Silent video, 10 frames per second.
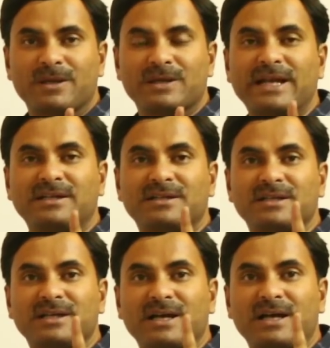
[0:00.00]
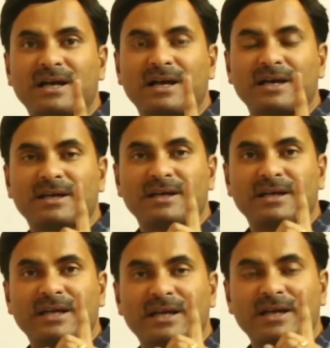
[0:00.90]
that
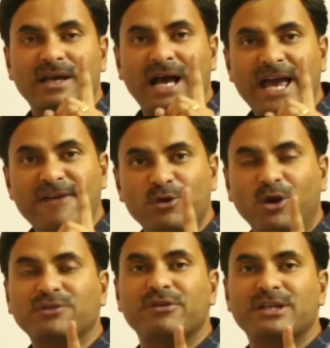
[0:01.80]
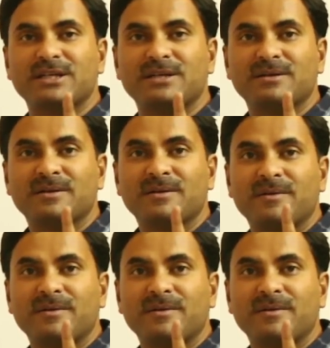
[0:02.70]
I have not written